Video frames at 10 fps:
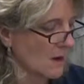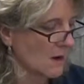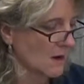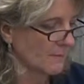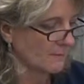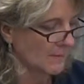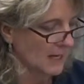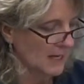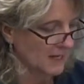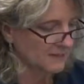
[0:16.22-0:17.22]
Um,
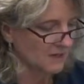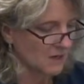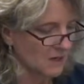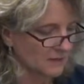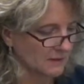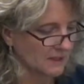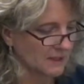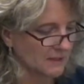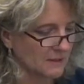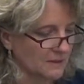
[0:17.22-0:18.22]
hexagon
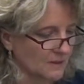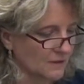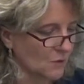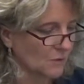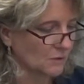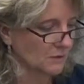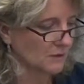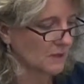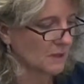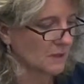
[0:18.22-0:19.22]
kit is sold,
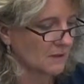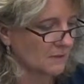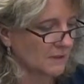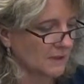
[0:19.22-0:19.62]
uh,